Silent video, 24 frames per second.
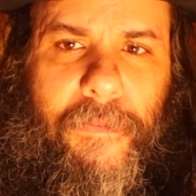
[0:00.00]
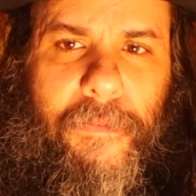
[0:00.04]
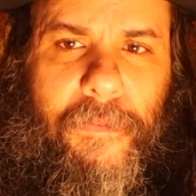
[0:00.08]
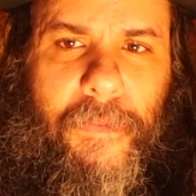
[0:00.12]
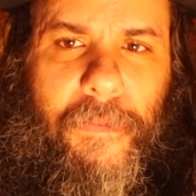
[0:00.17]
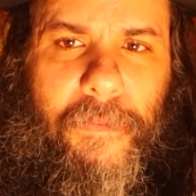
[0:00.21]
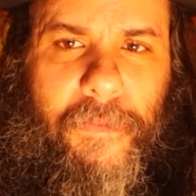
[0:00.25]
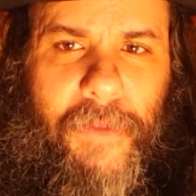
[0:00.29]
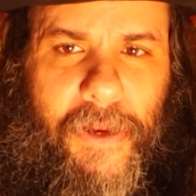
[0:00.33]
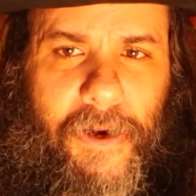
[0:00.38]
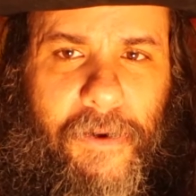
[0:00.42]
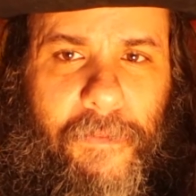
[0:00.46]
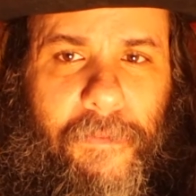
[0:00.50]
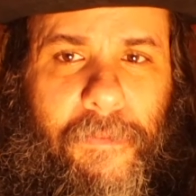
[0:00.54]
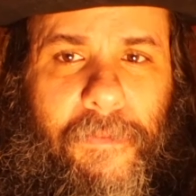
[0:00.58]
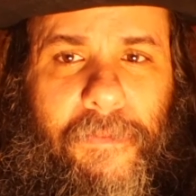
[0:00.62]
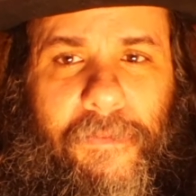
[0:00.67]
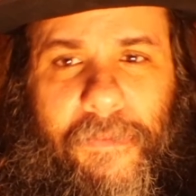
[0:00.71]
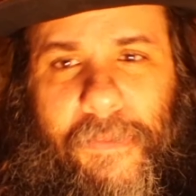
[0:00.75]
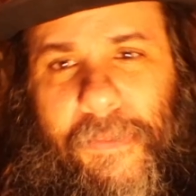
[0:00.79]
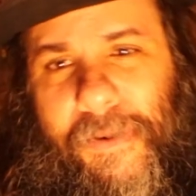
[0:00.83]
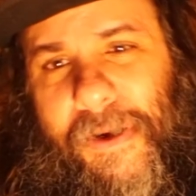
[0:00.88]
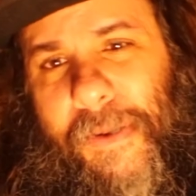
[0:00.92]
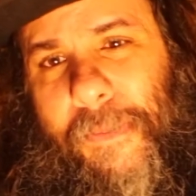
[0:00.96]
they're
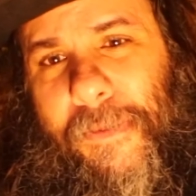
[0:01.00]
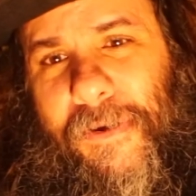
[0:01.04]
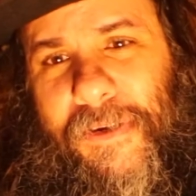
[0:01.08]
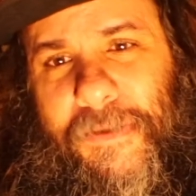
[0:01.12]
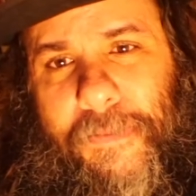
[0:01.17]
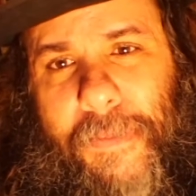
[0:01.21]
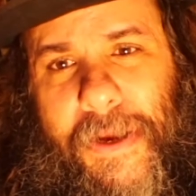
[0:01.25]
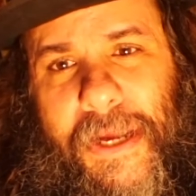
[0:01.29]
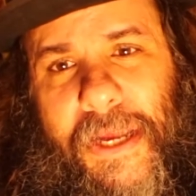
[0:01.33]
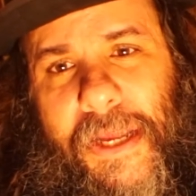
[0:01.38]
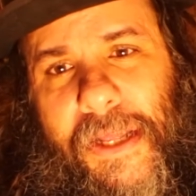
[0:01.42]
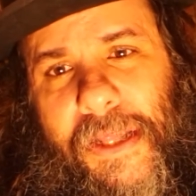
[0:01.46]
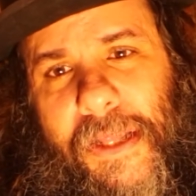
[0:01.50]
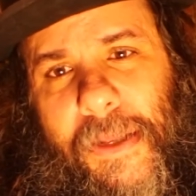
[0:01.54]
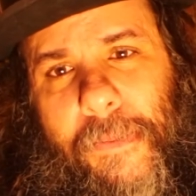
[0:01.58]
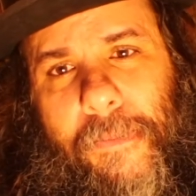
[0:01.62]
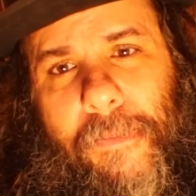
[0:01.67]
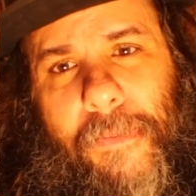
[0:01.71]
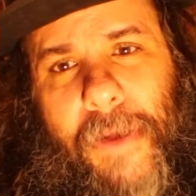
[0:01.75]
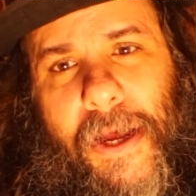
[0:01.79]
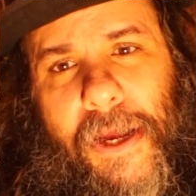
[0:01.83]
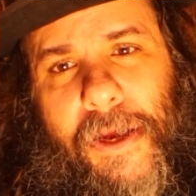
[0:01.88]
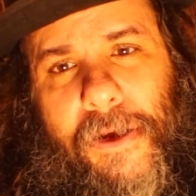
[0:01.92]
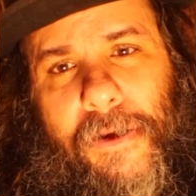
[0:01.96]
pretty much making
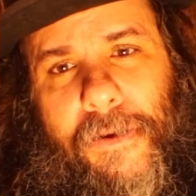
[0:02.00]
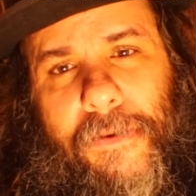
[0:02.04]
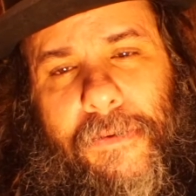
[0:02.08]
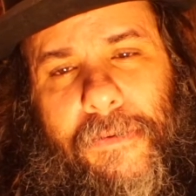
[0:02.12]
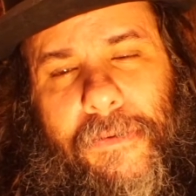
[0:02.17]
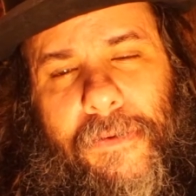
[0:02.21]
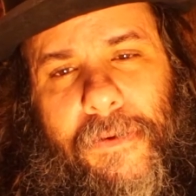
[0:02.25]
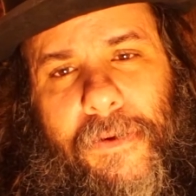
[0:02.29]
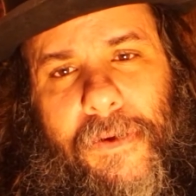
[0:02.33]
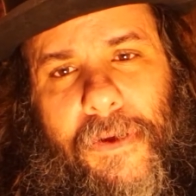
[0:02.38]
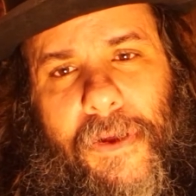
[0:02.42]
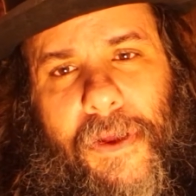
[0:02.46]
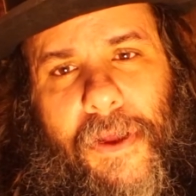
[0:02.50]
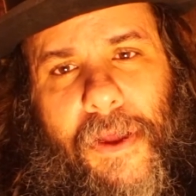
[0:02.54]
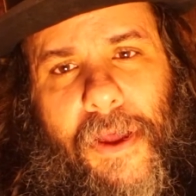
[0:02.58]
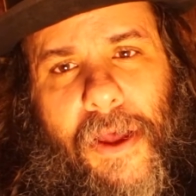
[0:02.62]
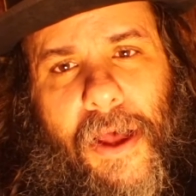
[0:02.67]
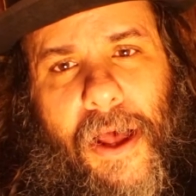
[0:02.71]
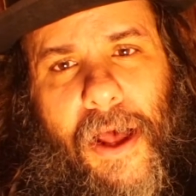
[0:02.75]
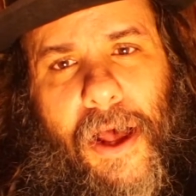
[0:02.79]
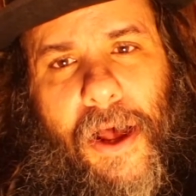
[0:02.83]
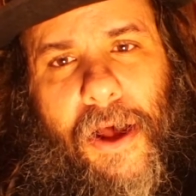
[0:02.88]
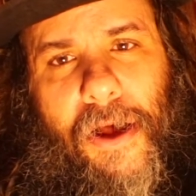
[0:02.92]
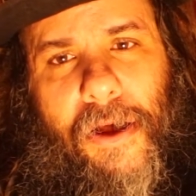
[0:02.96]
them my own.
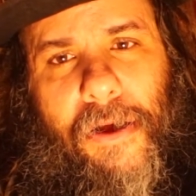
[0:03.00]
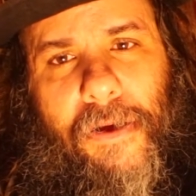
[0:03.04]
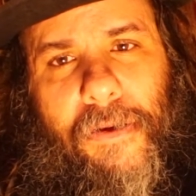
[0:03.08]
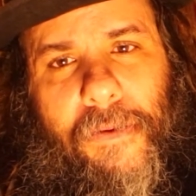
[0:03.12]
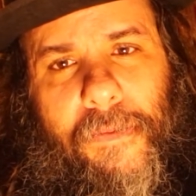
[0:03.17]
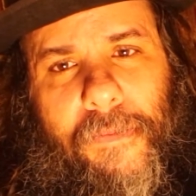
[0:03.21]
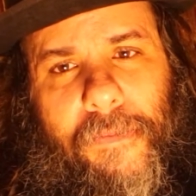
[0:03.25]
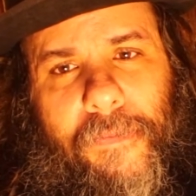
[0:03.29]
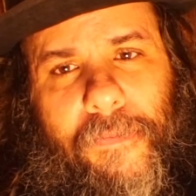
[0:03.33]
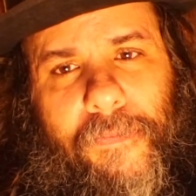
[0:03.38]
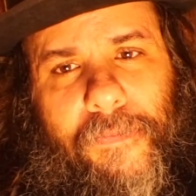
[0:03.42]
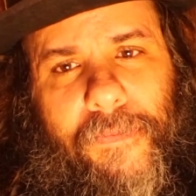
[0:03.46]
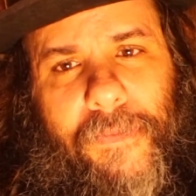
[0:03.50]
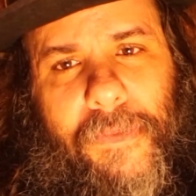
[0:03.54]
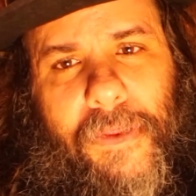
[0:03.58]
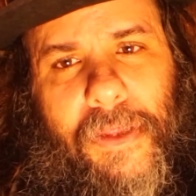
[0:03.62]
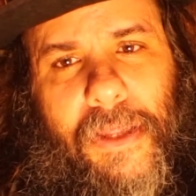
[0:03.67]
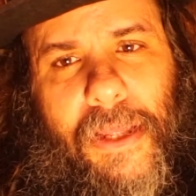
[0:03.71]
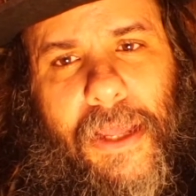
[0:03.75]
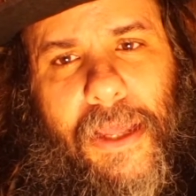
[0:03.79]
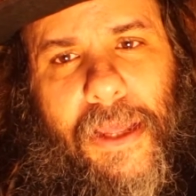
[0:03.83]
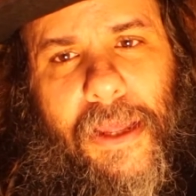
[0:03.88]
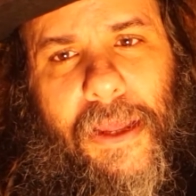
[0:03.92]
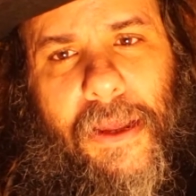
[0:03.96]
Um,
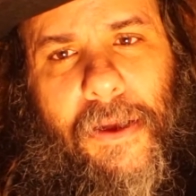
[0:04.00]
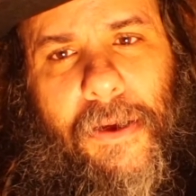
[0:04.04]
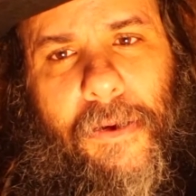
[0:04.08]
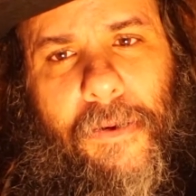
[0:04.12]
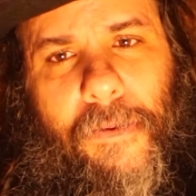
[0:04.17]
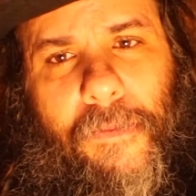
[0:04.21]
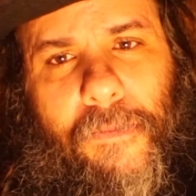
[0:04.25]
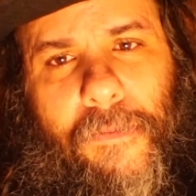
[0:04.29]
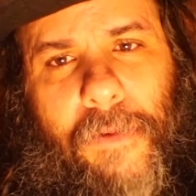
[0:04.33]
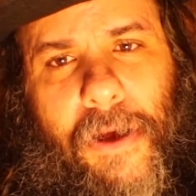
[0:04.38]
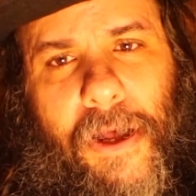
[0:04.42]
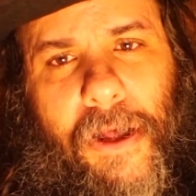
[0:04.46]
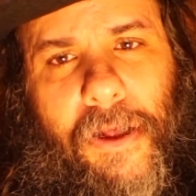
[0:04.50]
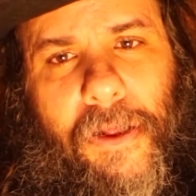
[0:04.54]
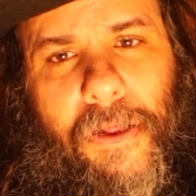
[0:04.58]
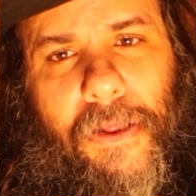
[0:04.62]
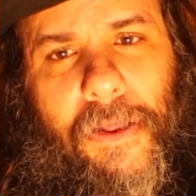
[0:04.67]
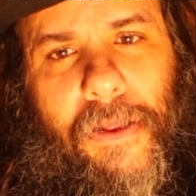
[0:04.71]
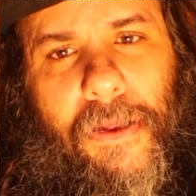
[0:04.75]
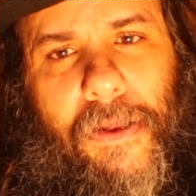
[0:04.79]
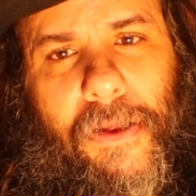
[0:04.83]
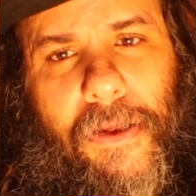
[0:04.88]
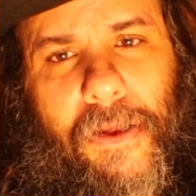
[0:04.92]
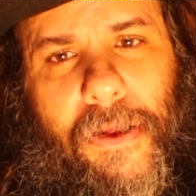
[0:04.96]

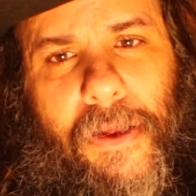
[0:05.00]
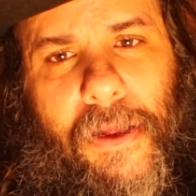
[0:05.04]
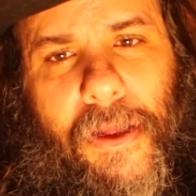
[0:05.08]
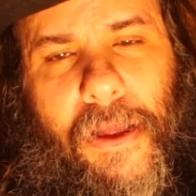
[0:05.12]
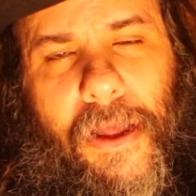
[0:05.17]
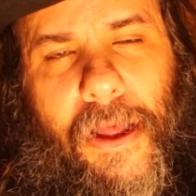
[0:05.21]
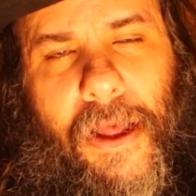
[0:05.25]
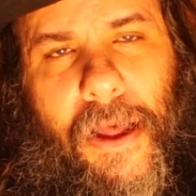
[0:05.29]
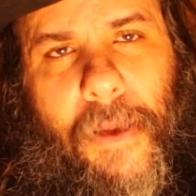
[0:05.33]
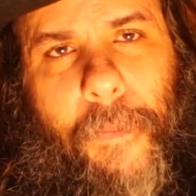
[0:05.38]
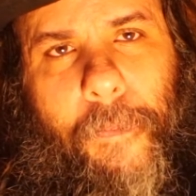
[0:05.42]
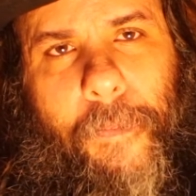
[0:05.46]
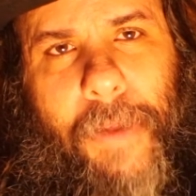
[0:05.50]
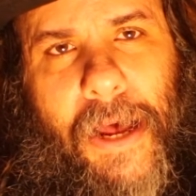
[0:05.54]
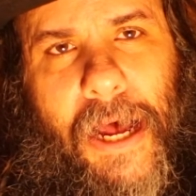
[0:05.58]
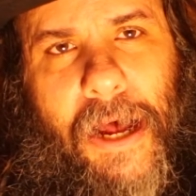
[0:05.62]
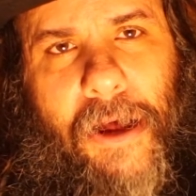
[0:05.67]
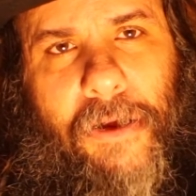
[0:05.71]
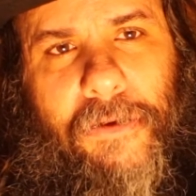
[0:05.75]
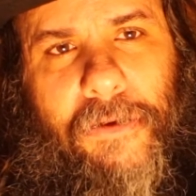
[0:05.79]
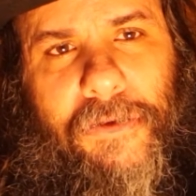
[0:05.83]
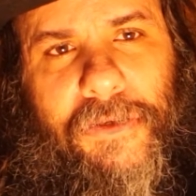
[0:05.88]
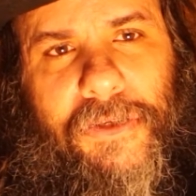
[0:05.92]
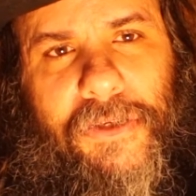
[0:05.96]
well,
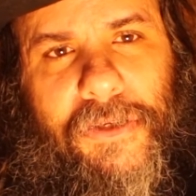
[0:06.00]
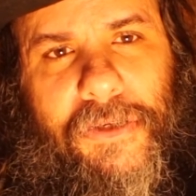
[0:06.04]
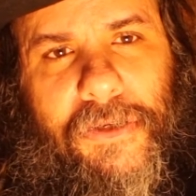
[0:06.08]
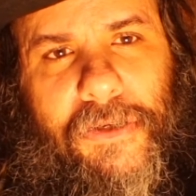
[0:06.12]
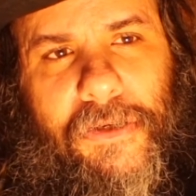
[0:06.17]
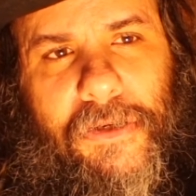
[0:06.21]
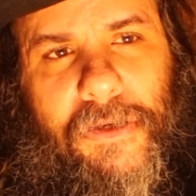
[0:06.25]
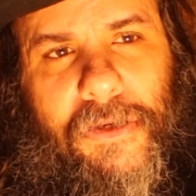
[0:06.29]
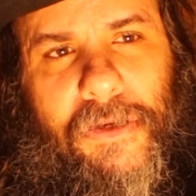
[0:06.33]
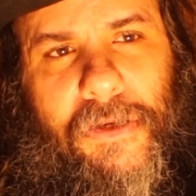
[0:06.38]
about